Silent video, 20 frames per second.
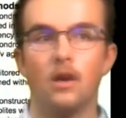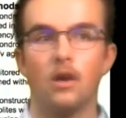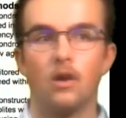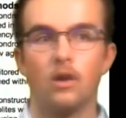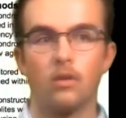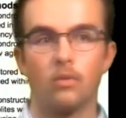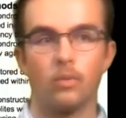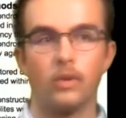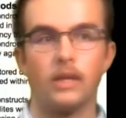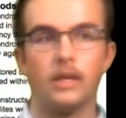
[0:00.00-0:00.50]

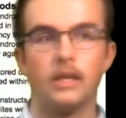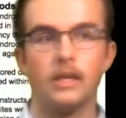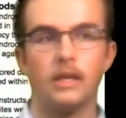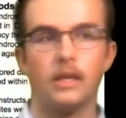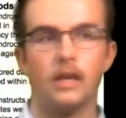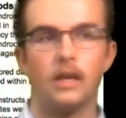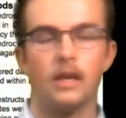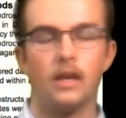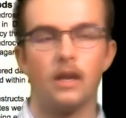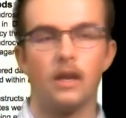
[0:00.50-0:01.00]
we
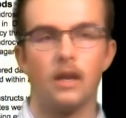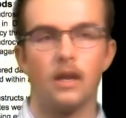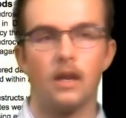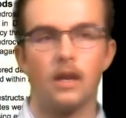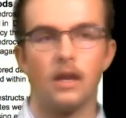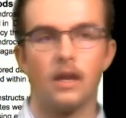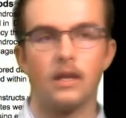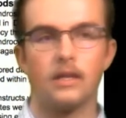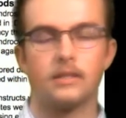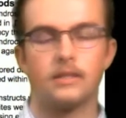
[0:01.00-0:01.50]

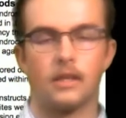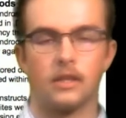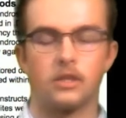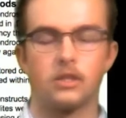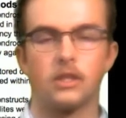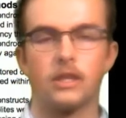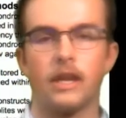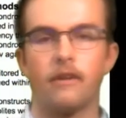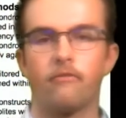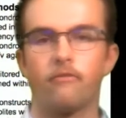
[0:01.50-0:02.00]

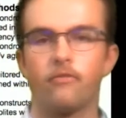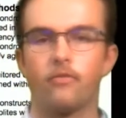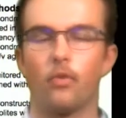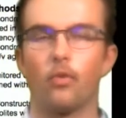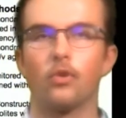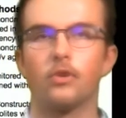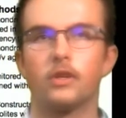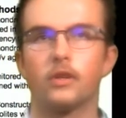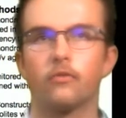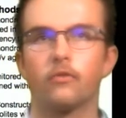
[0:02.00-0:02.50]
essentially have 4
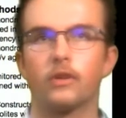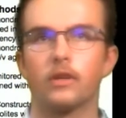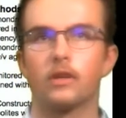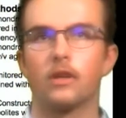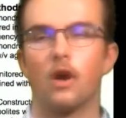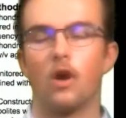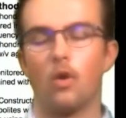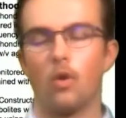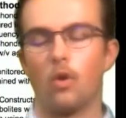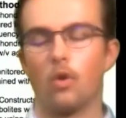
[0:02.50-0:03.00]
different
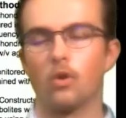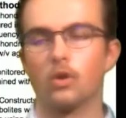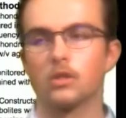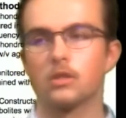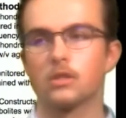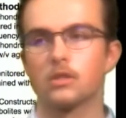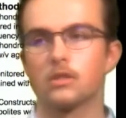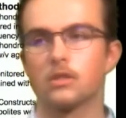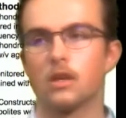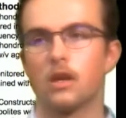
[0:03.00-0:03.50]

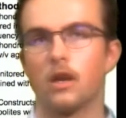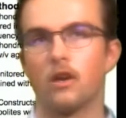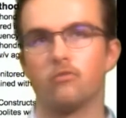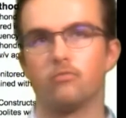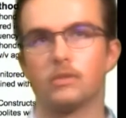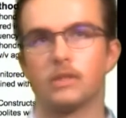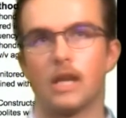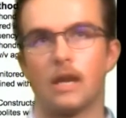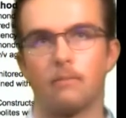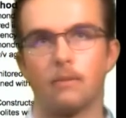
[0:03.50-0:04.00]
cohorts of
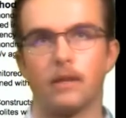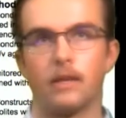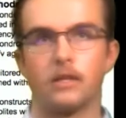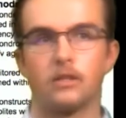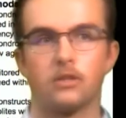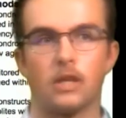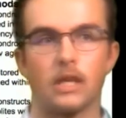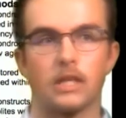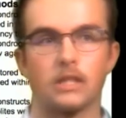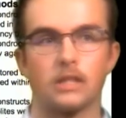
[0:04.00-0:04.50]
metabolite
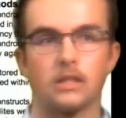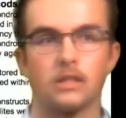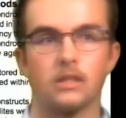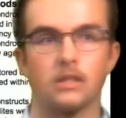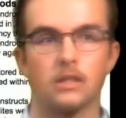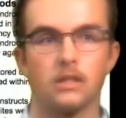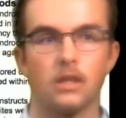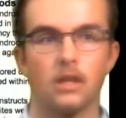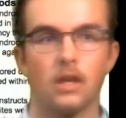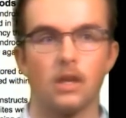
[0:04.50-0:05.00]
extractions.
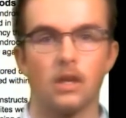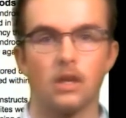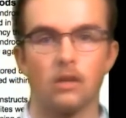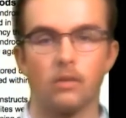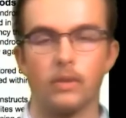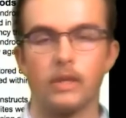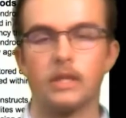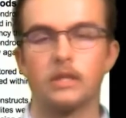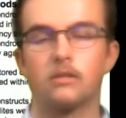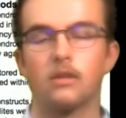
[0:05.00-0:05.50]
We
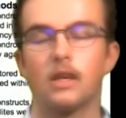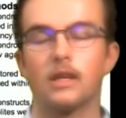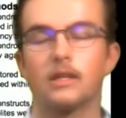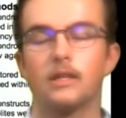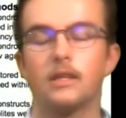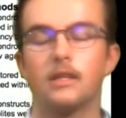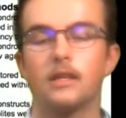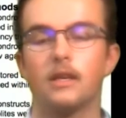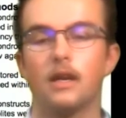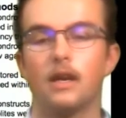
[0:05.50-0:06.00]

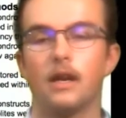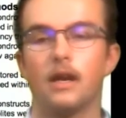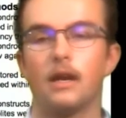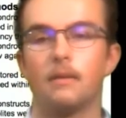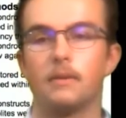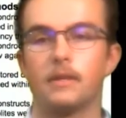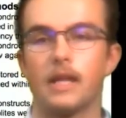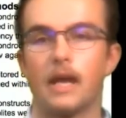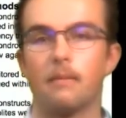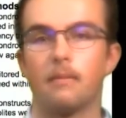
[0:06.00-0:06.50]
extracted
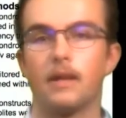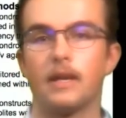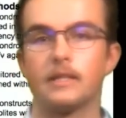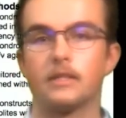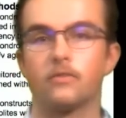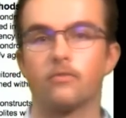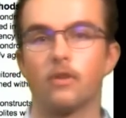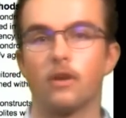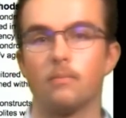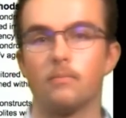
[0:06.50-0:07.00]
metabolites
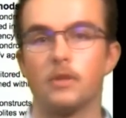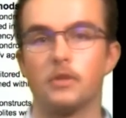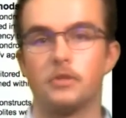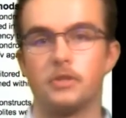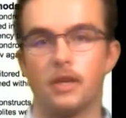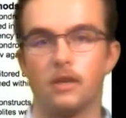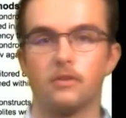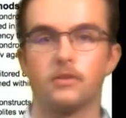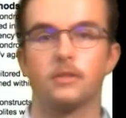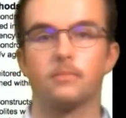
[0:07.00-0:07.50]
from the
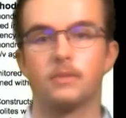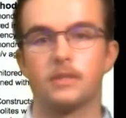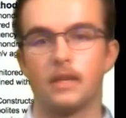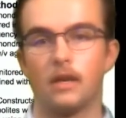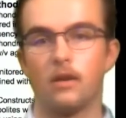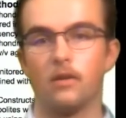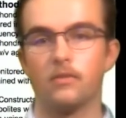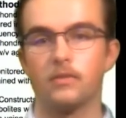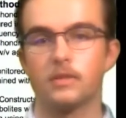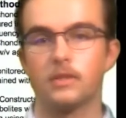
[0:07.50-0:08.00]
gels
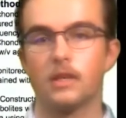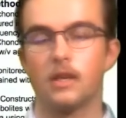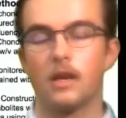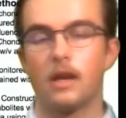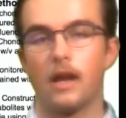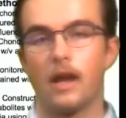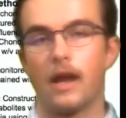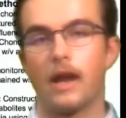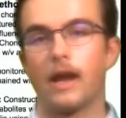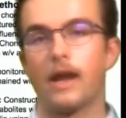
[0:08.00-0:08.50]
themselves
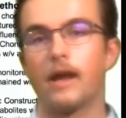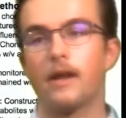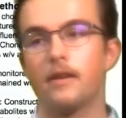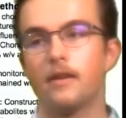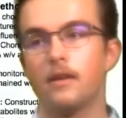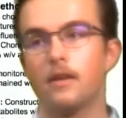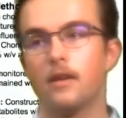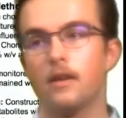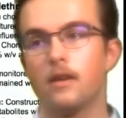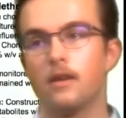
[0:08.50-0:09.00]
and
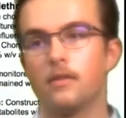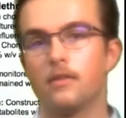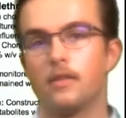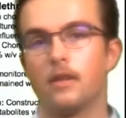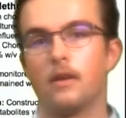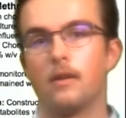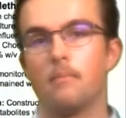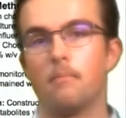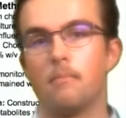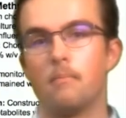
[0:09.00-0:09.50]

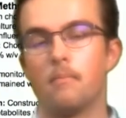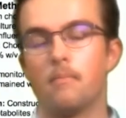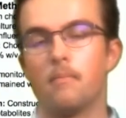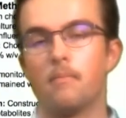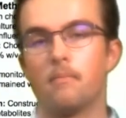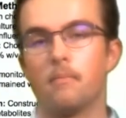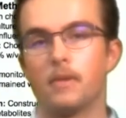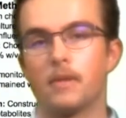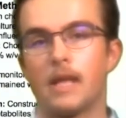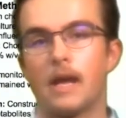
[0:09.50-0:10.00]
the
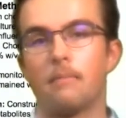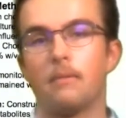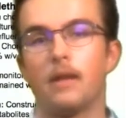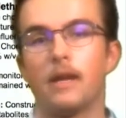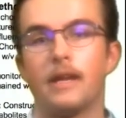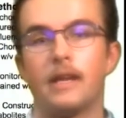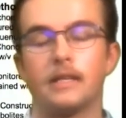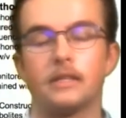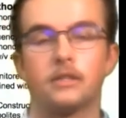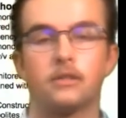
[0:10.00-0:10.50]
metabolite
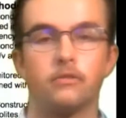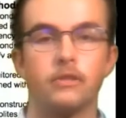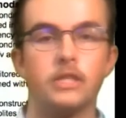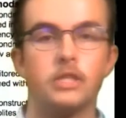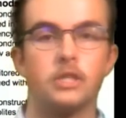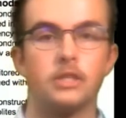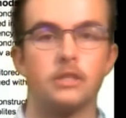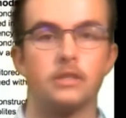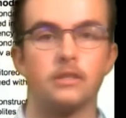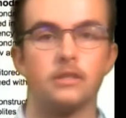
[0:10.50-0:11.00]

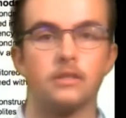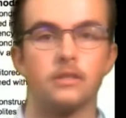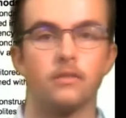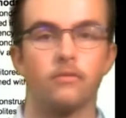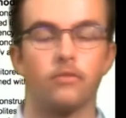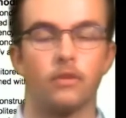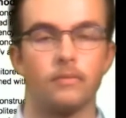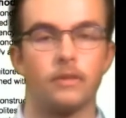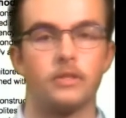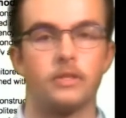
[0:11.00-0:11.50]
excretions
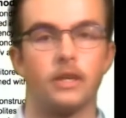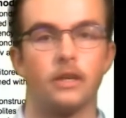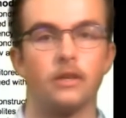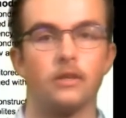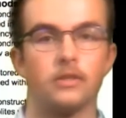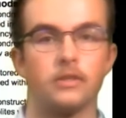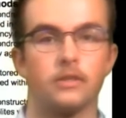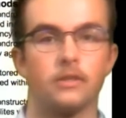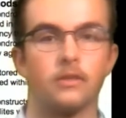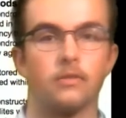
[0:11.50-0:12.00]
from the
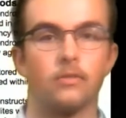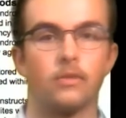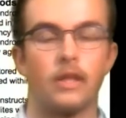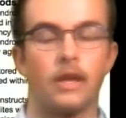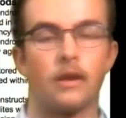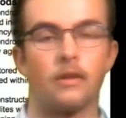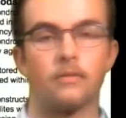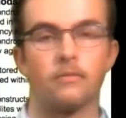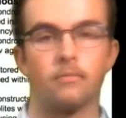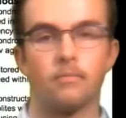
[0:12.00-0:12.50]
gels,
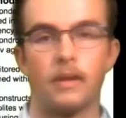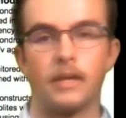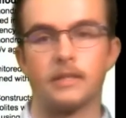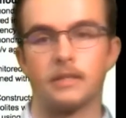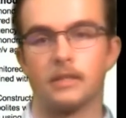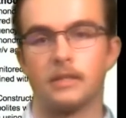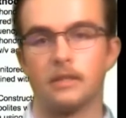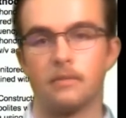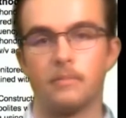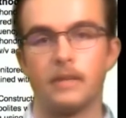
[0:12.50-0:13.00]
that basically
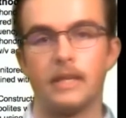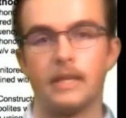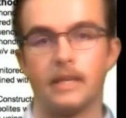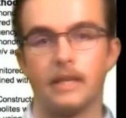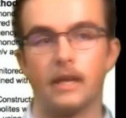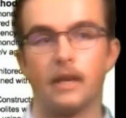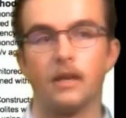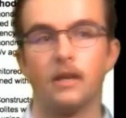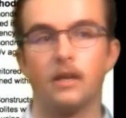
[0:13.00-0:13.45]
the media.